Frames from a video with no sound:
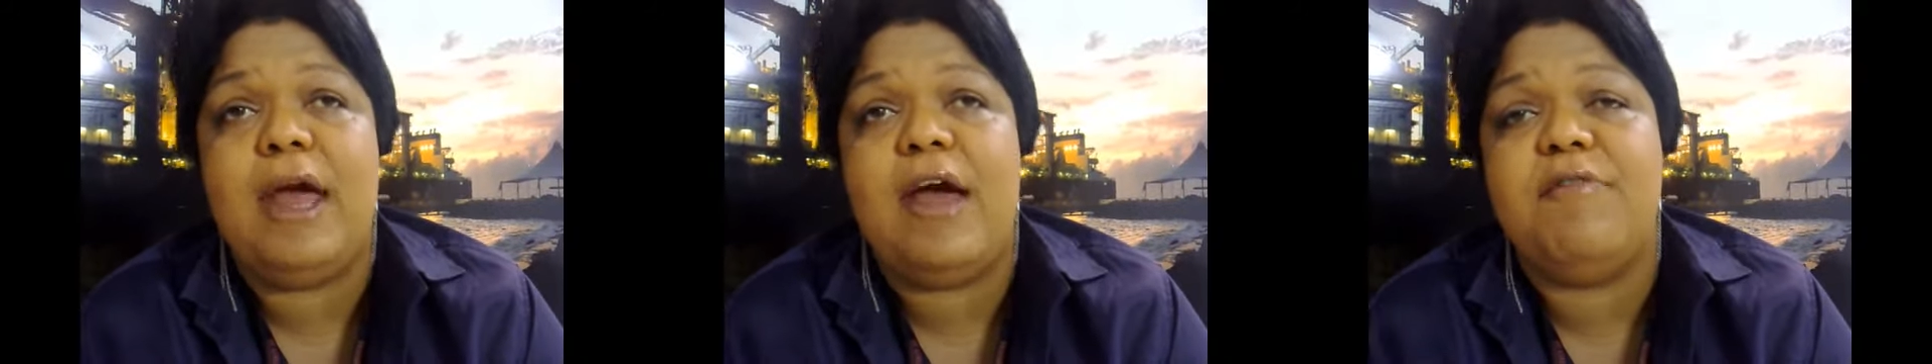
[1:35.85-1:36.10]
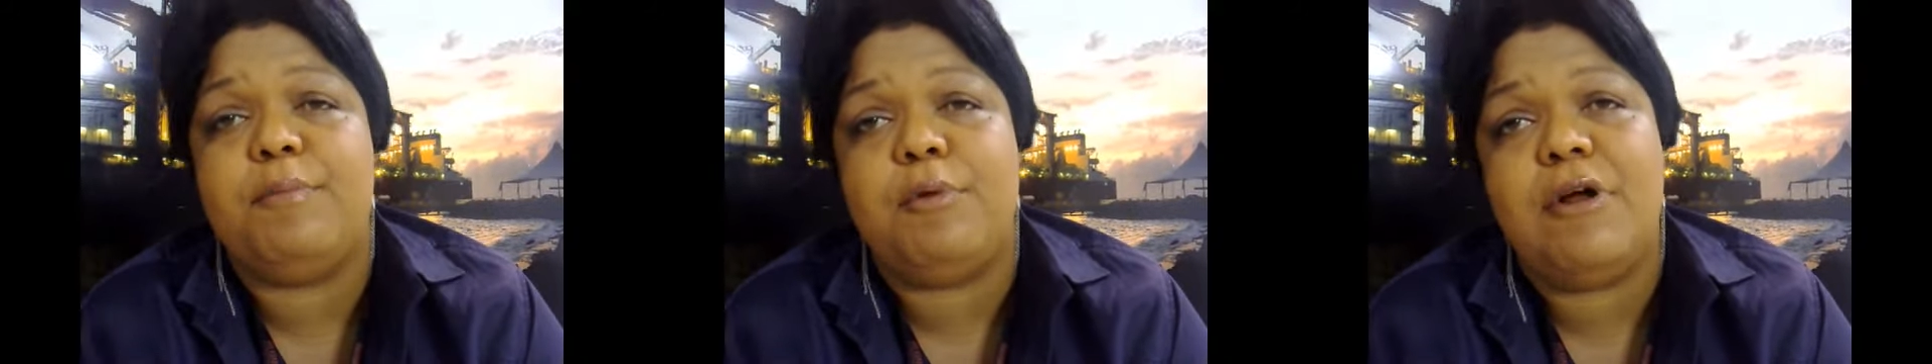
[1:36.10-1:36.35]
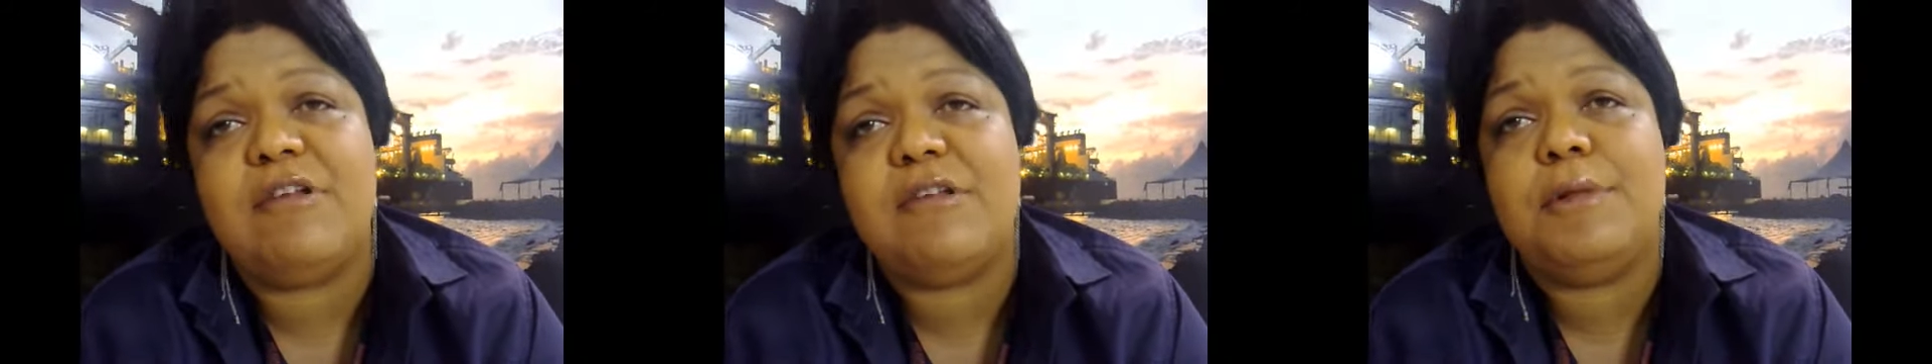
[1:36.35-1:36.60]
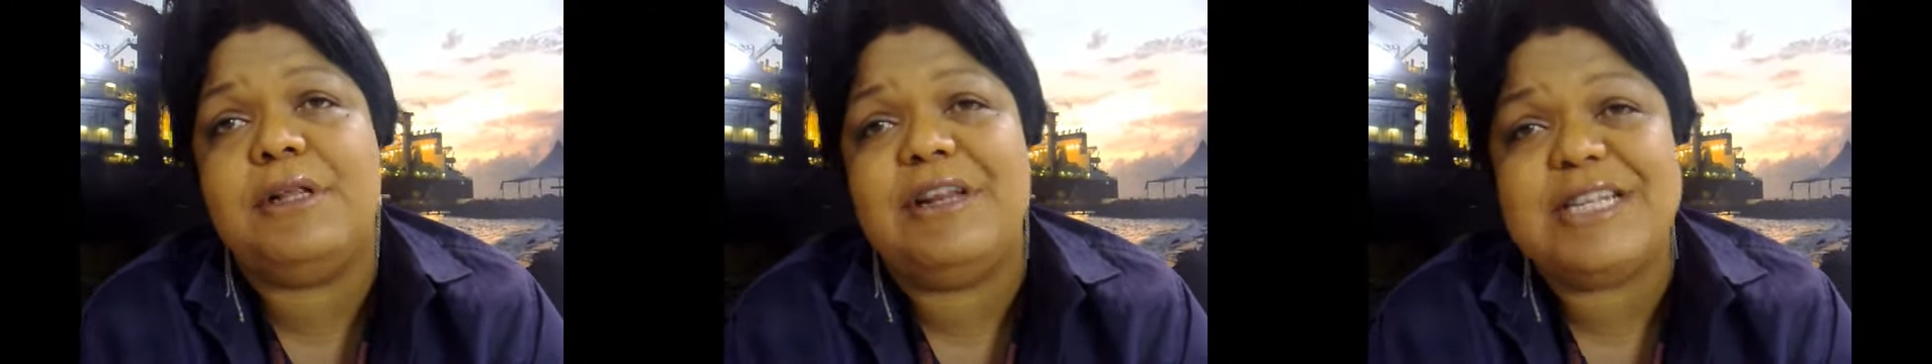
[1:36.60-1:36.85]
We have
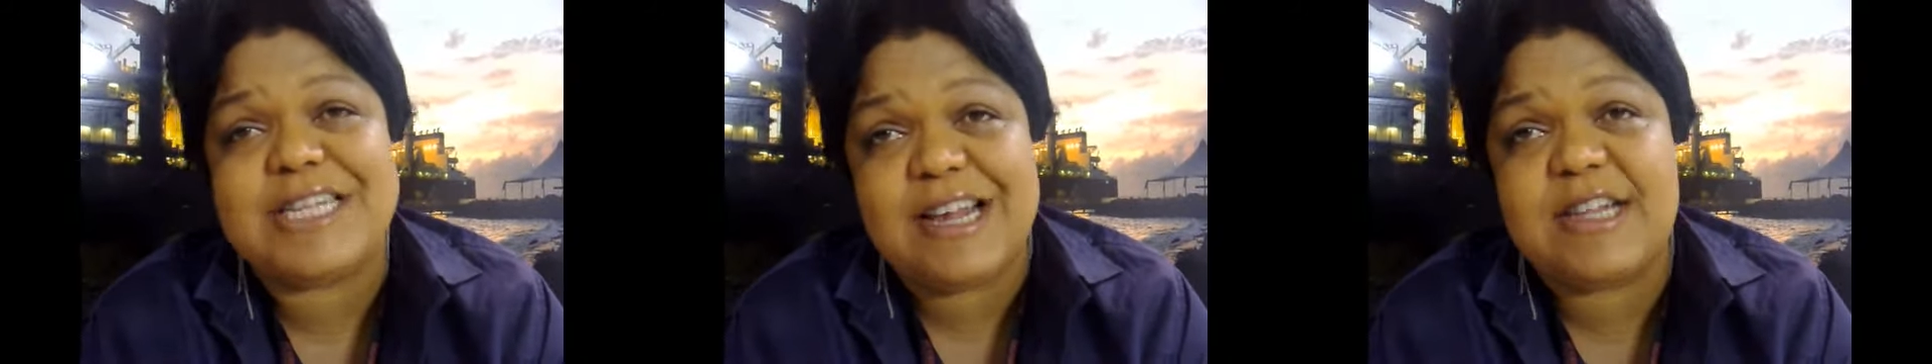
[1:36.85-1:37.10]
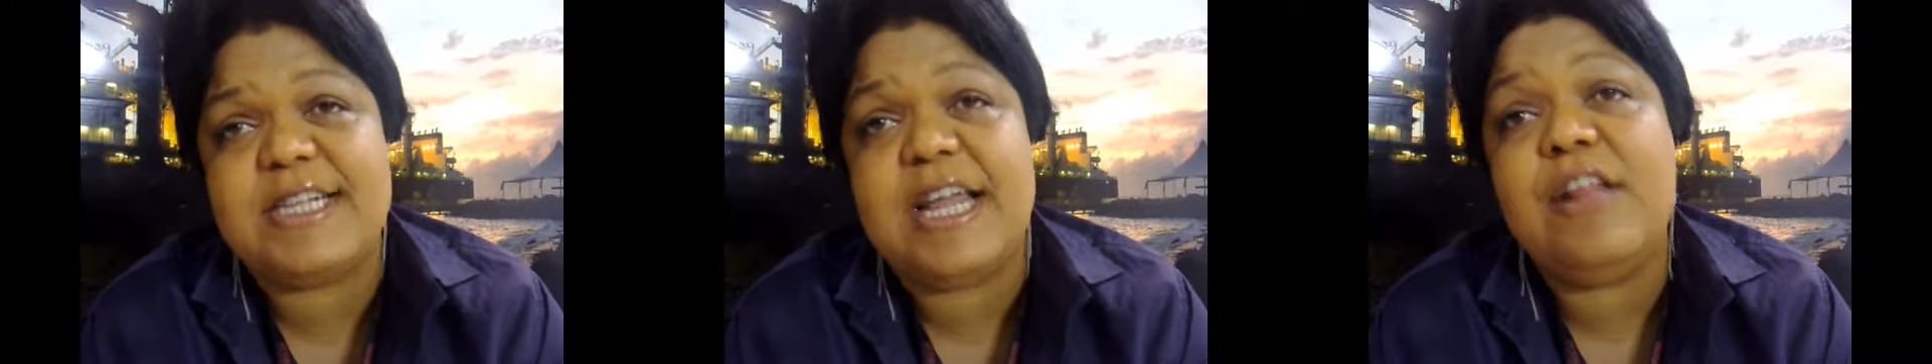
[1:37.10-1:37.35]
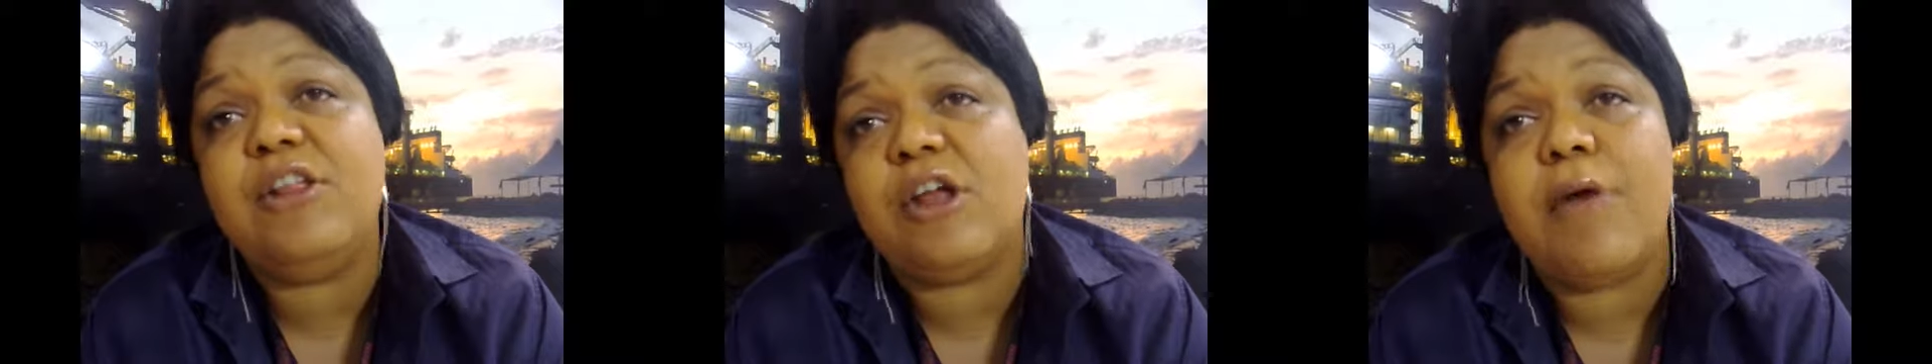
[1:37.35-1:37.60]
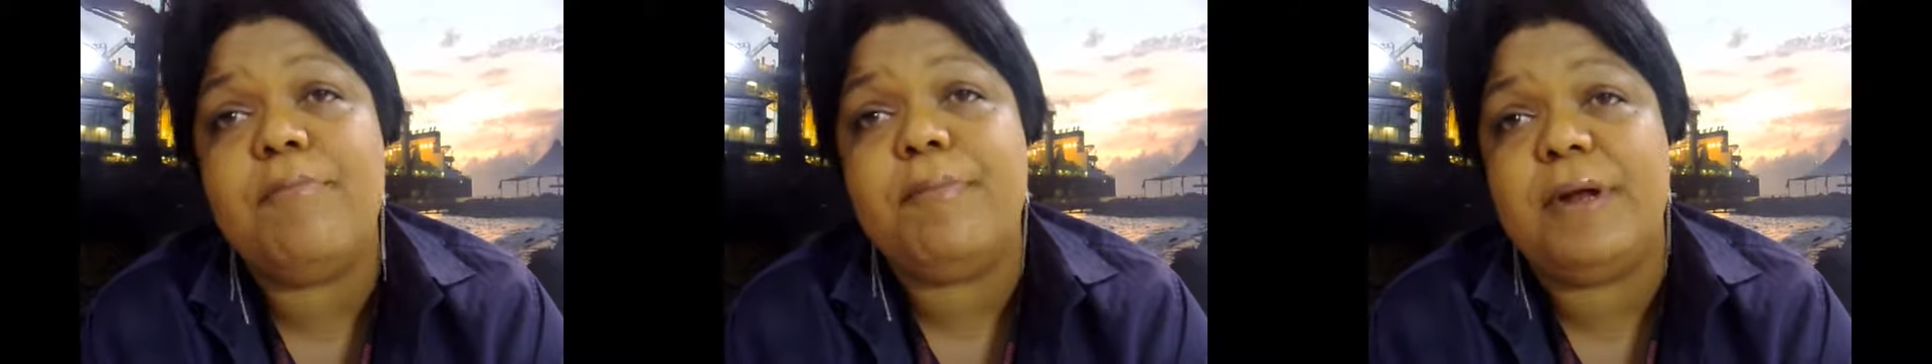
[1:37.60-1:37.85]
approximately
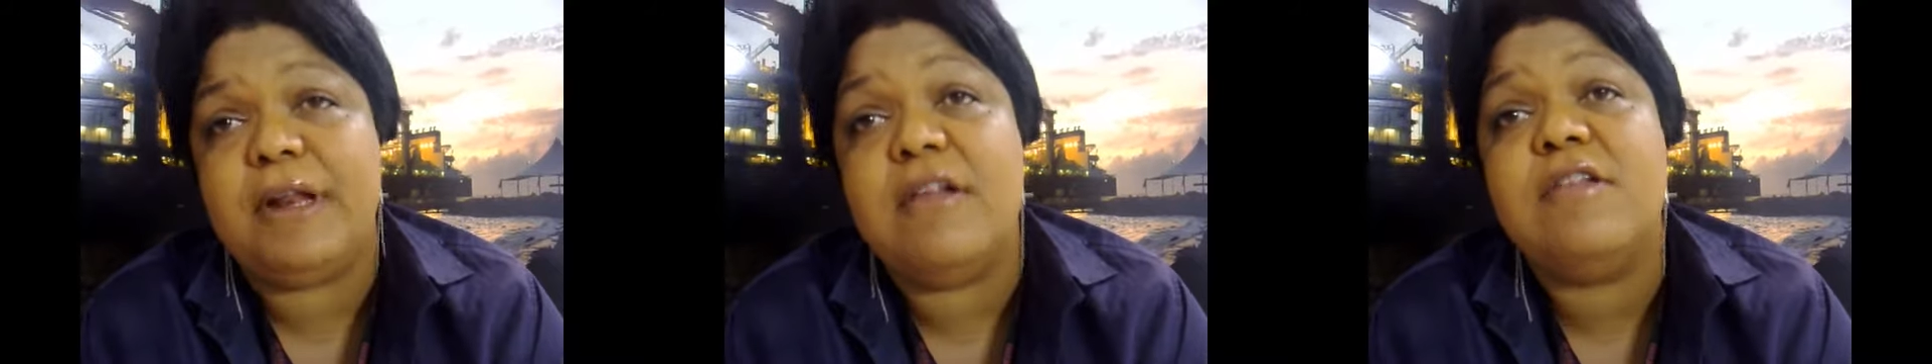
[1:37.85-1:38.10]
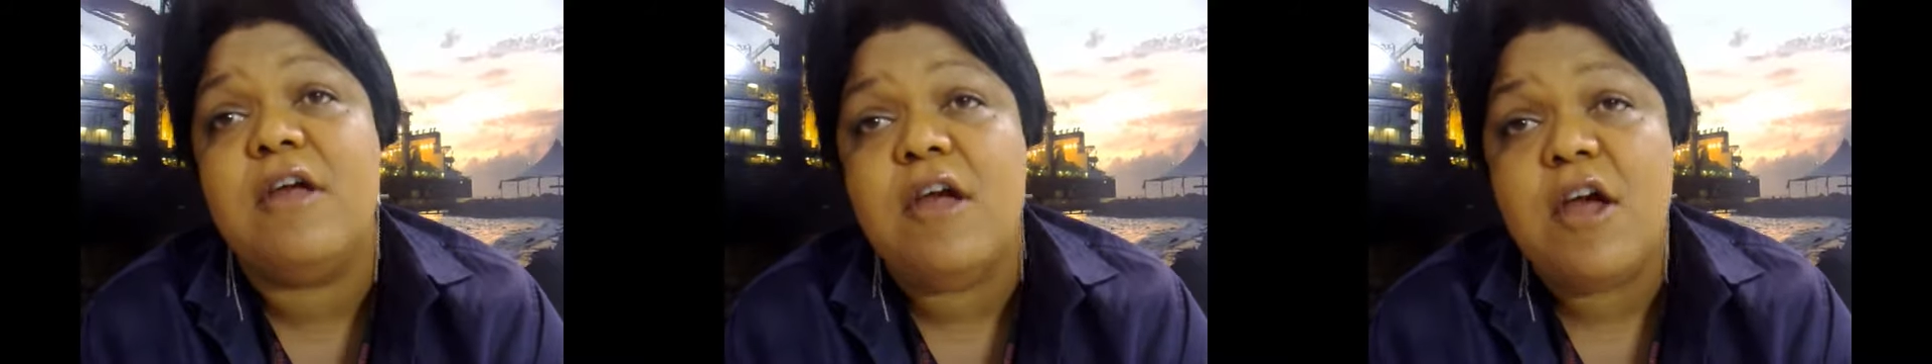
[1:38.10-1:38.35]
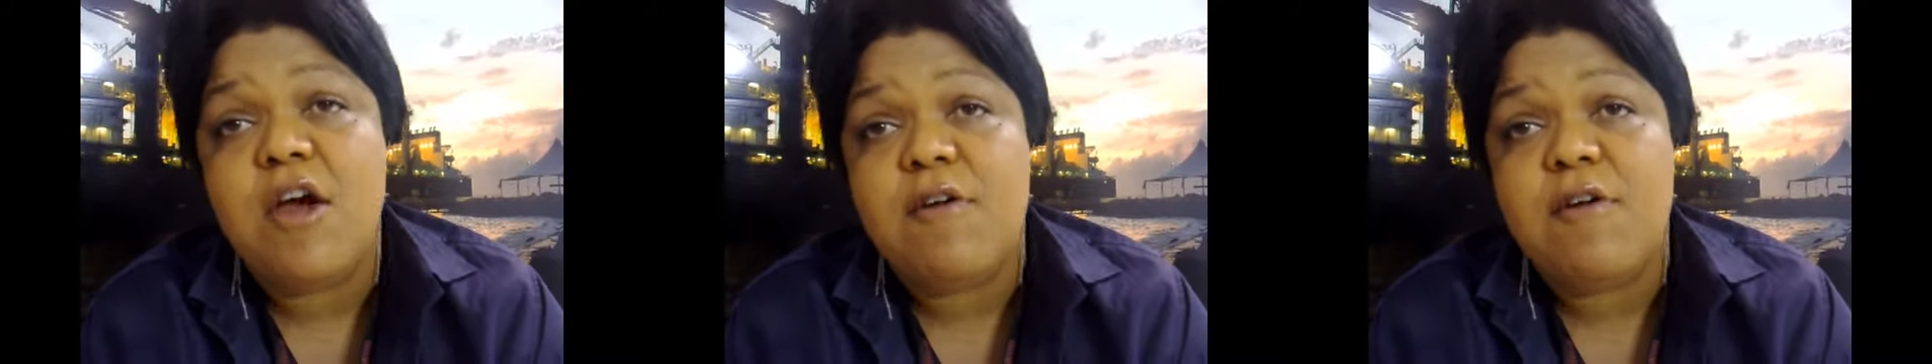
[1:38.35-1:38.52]
16 companies